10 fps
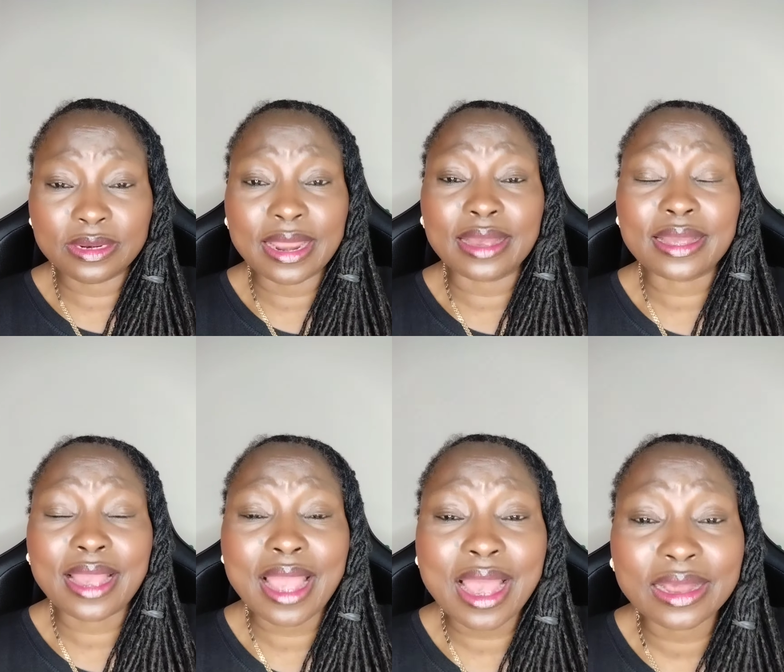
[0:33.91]

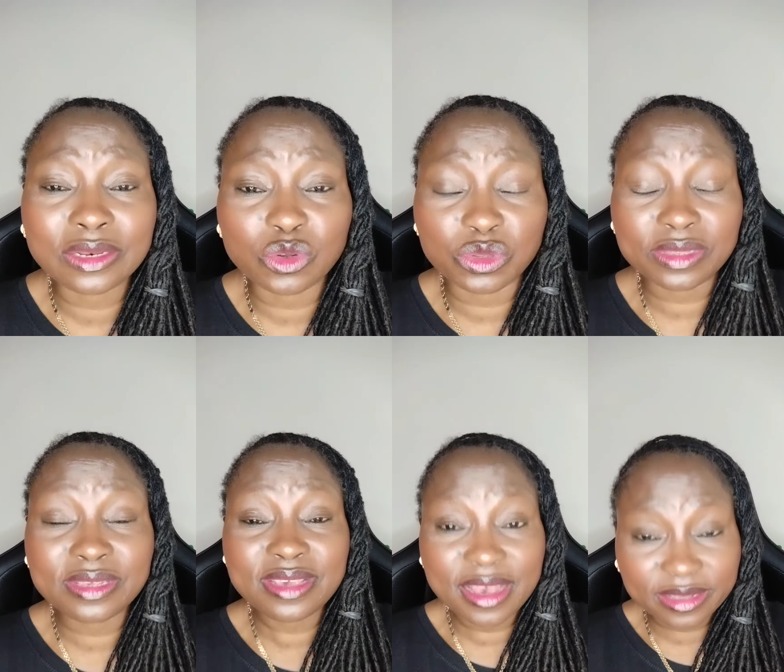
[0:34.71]
like adults.
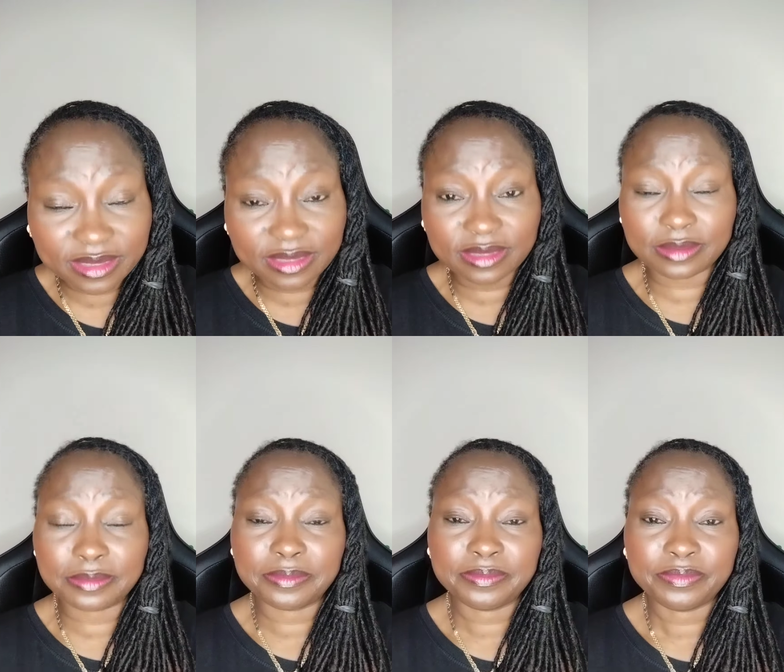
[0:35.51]
Yes.